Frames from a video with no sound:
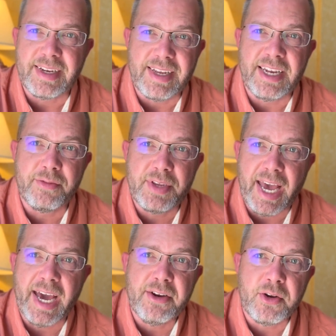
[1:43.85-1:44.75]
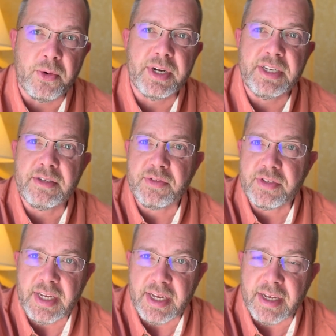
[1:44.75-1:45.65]
kind of categories of
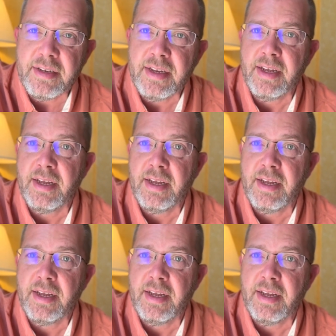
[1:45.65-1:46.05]
sin,